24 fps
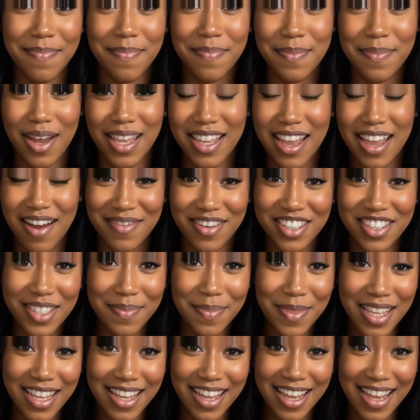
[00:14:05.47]
but never
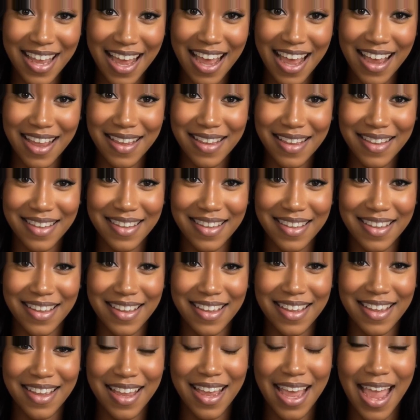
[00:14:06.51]
speak again.
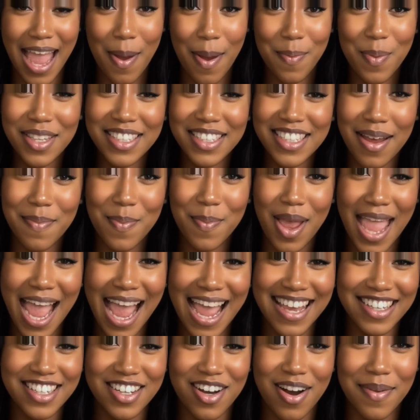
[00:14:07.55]
And when someone
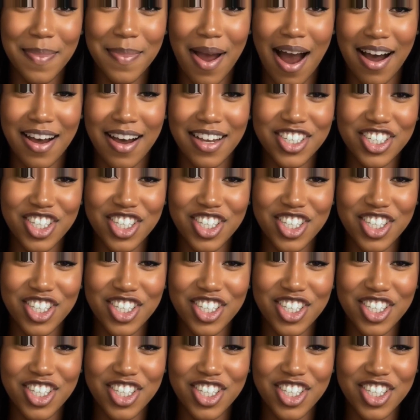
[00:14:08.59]
asked her about it,